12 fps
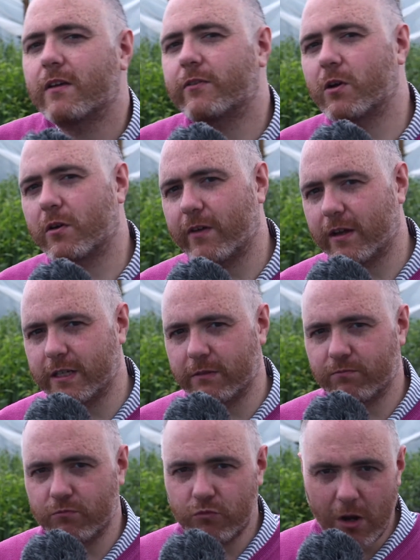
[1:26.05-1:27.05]
Fioravanti
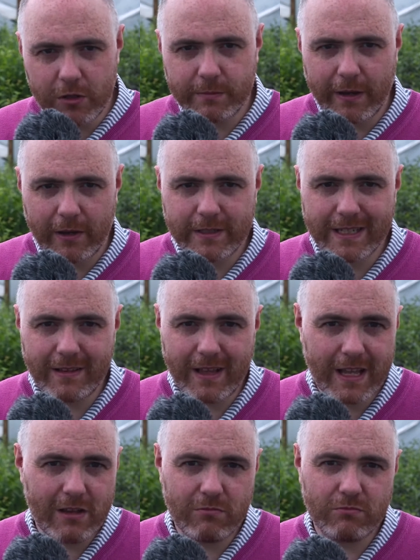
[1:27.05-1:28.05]
wrote about it,
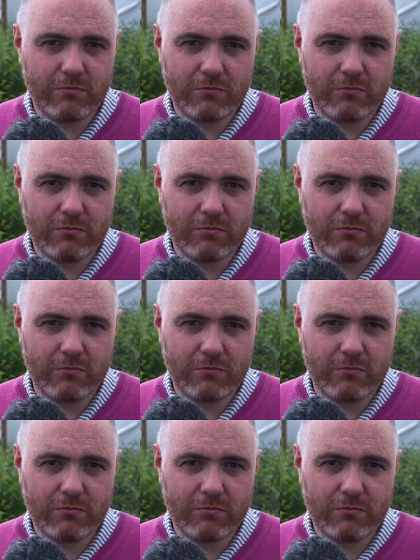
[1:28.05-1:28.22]
he